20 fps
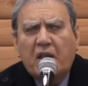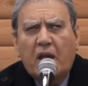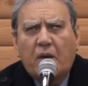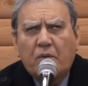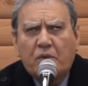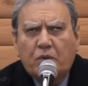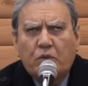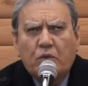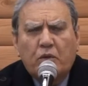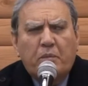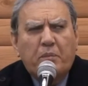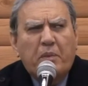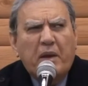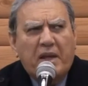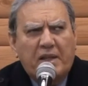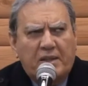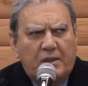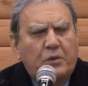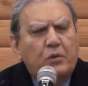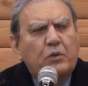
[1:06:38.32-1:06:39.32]
messages
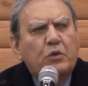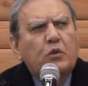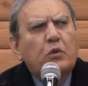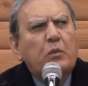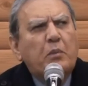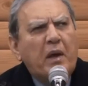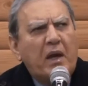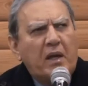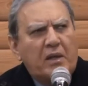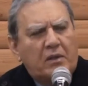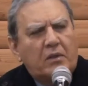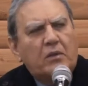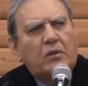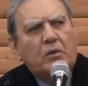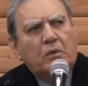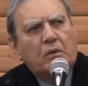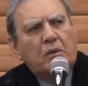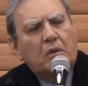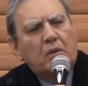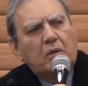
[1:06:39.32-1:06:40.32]
now to
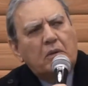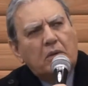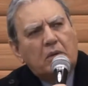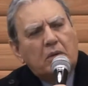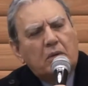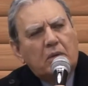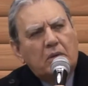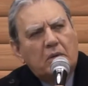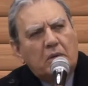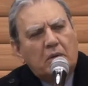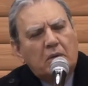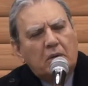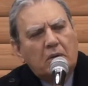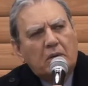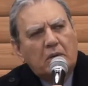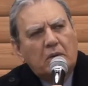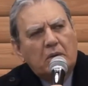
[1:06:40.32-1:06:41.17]
pastor,